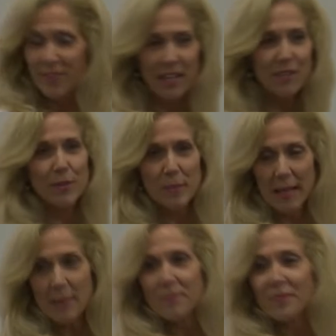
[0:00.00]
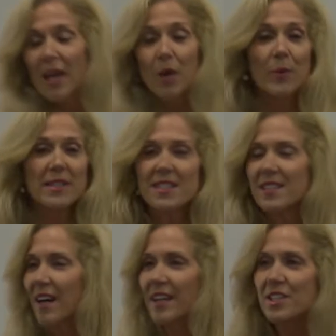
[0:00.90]
thing for me. We
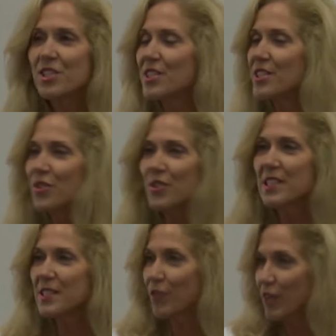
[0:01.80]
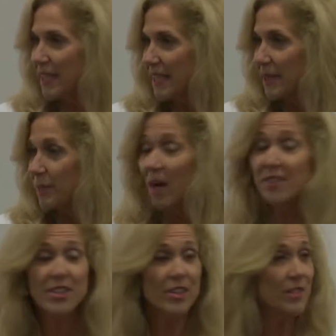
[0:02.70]
decided to just do this for a year. I
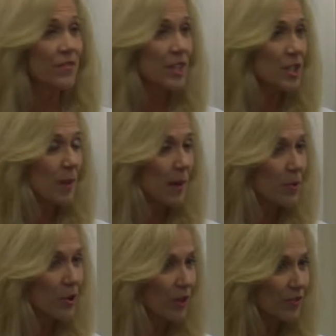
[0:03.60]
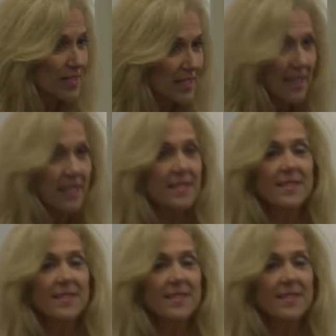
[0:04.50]
was going to finish my book on resilience,